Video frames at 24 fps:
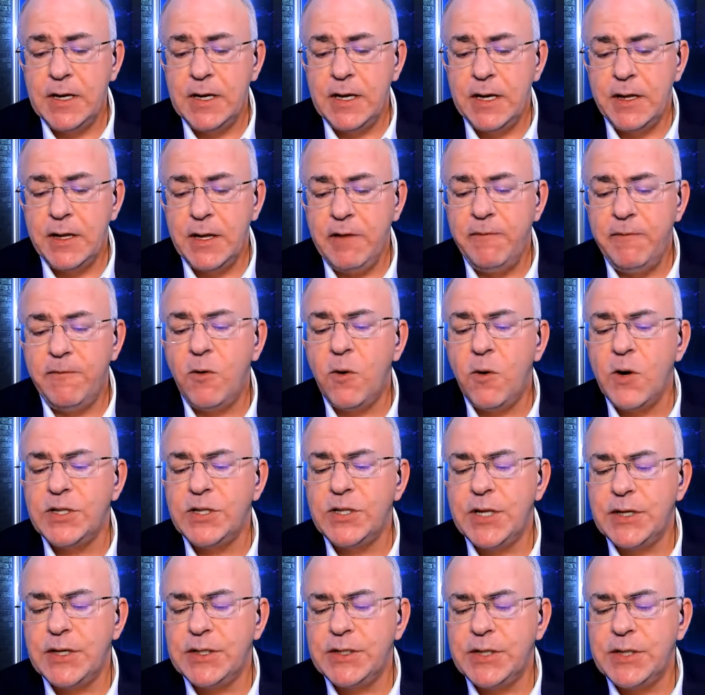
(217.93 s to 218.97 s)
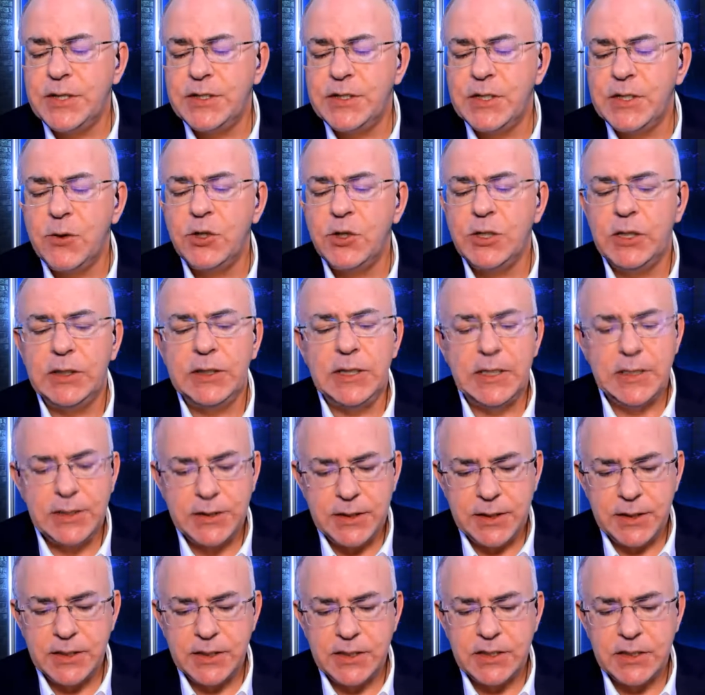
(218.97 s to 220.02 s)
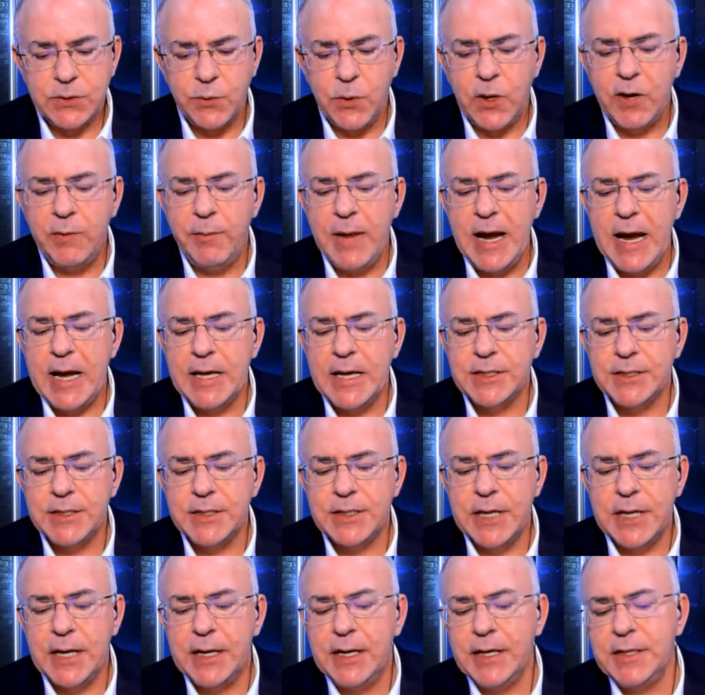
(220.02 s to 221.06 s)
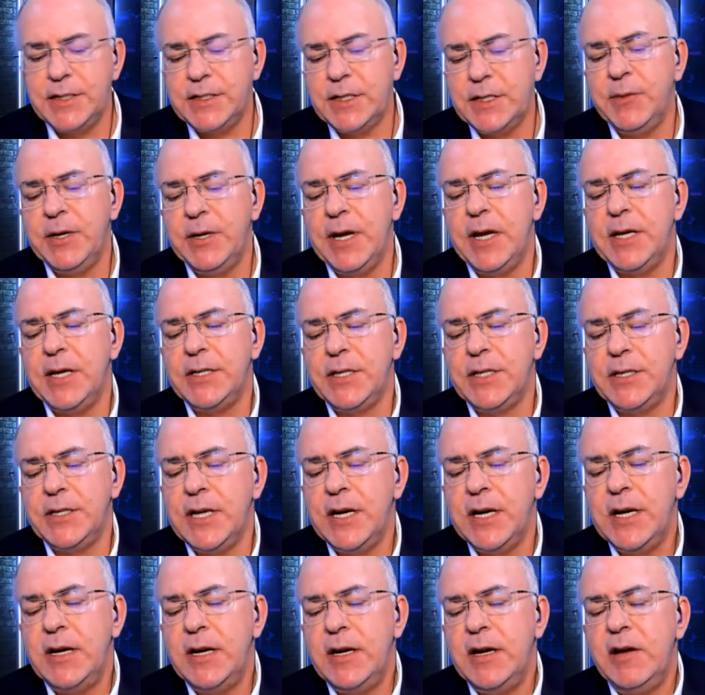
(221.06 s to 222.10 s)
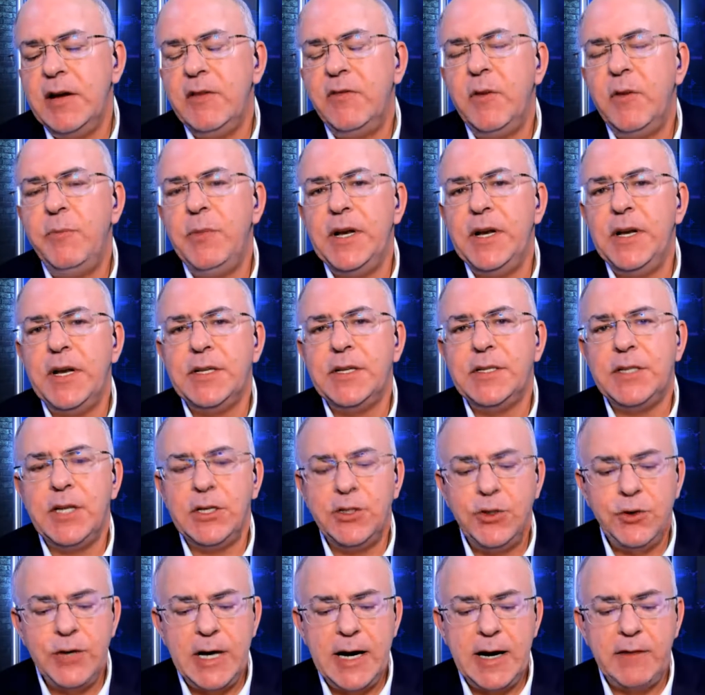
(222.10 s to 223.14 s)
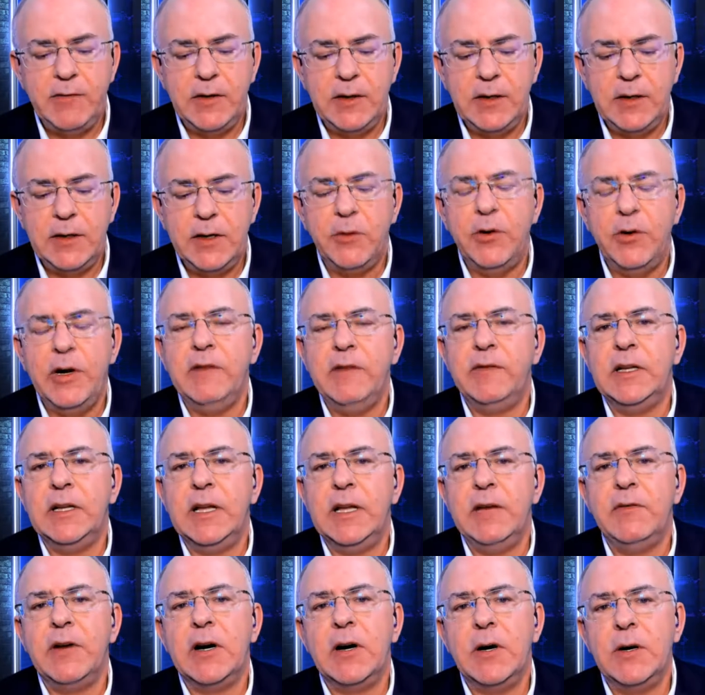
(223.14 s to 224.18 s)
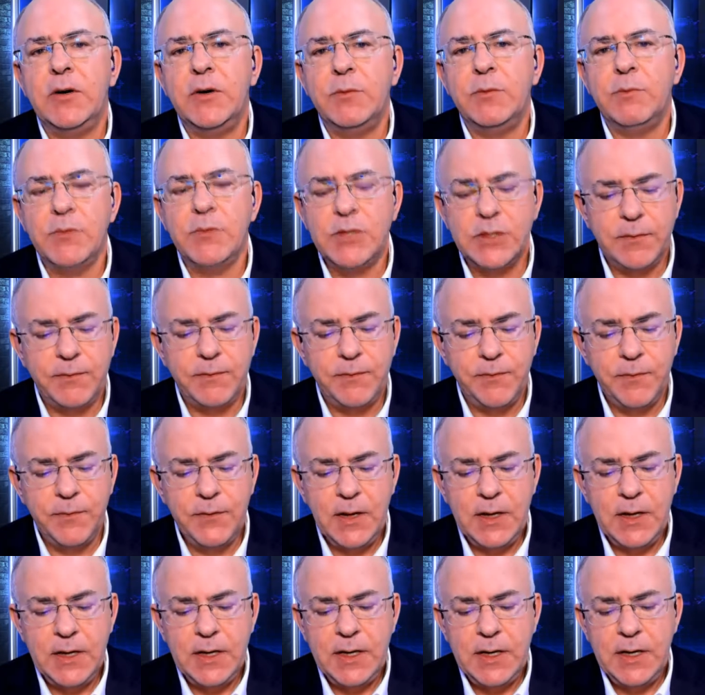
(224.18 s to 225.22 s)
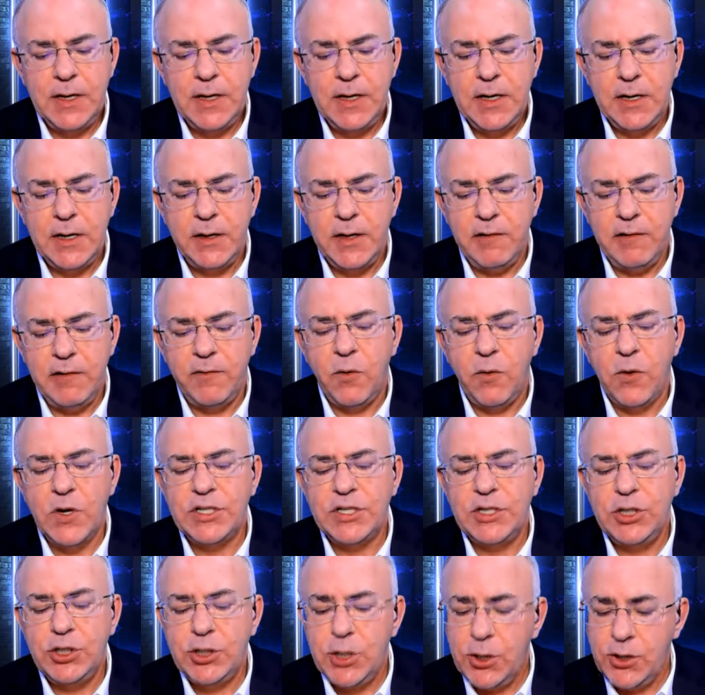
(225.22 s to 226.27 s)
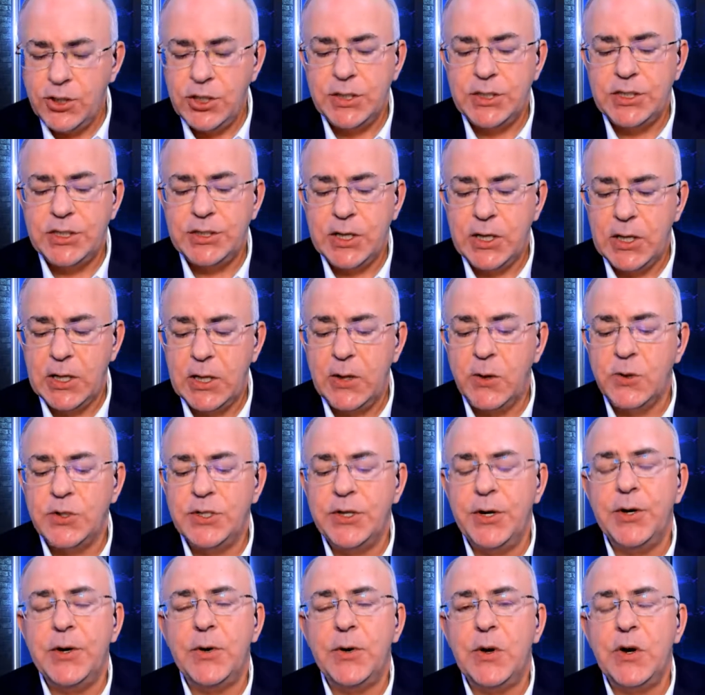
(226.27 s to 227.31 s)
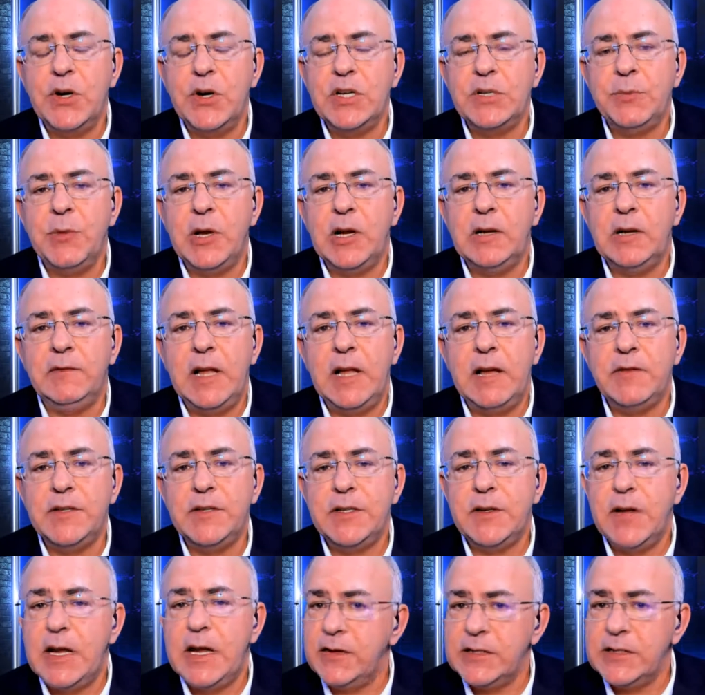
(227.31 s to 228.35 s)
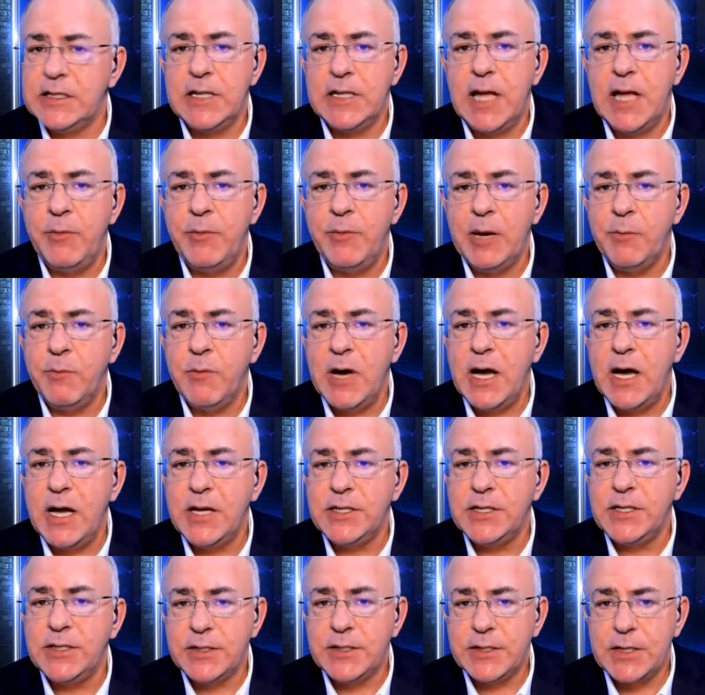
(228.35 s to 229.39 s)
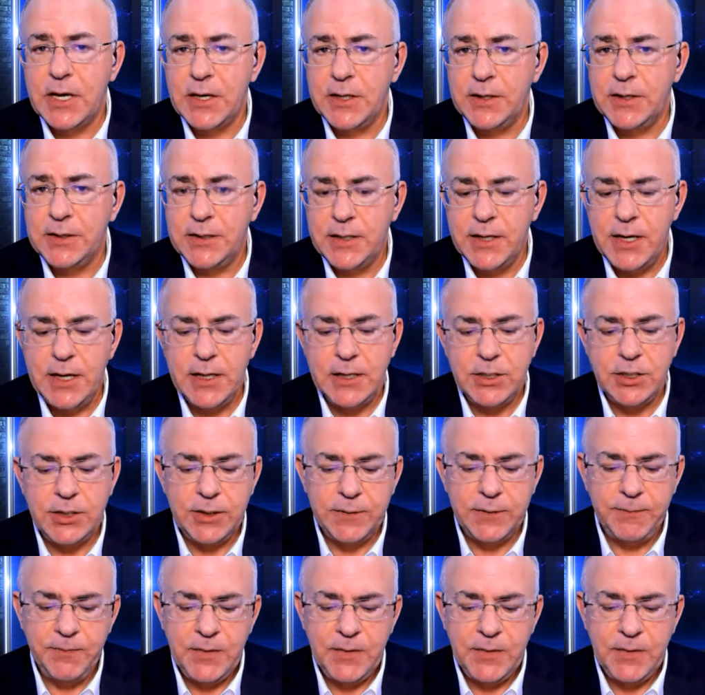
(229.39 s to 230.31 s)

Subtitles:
They forced us to social distance, wear masks, and in some cases, forbidden us to travel or even leave our homes. They forced churches to close their doors, but have left Islamic mosques untouched.